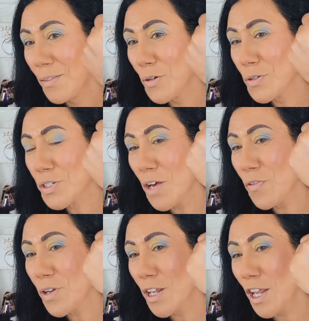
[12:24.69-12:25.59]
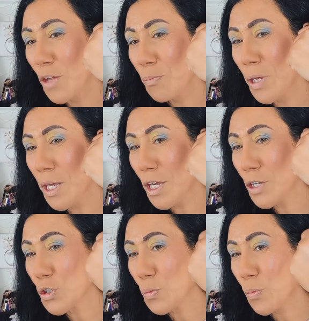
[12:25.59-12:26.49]
There's definite a
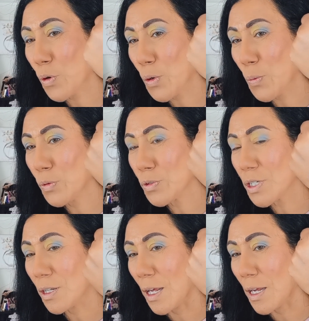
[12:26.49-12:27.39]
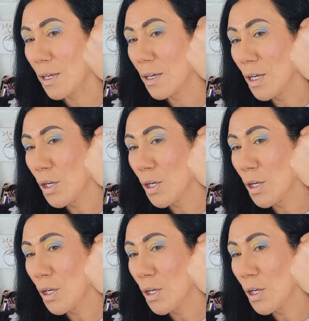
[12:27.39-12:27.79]
pink to purple to like